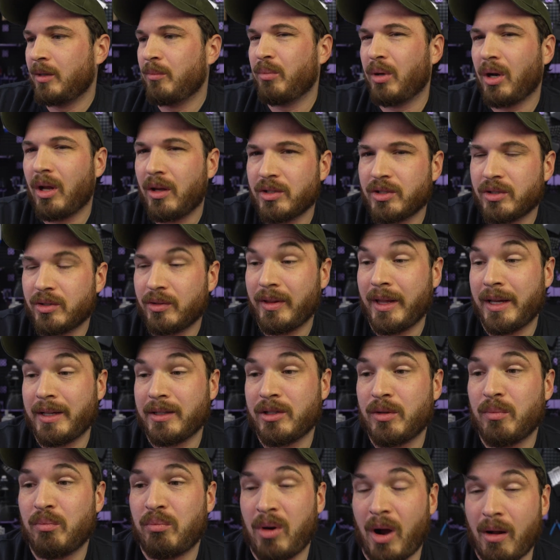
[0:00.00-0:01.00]
But also
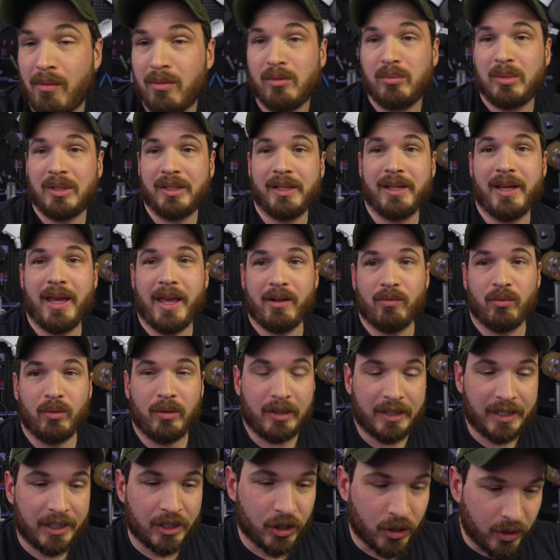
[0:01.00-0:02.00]
that's probably a
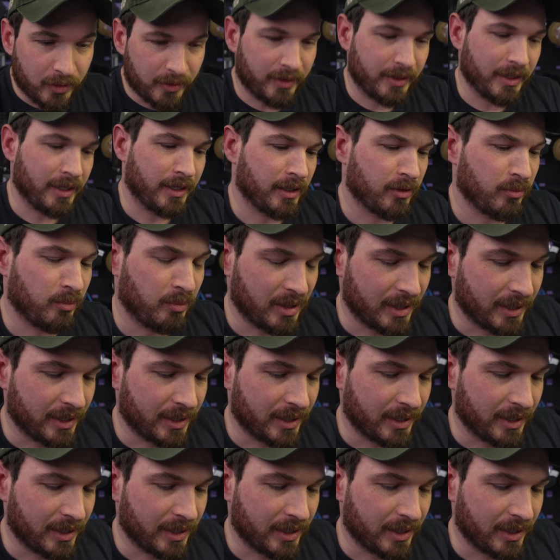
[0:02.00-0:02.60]
really good thing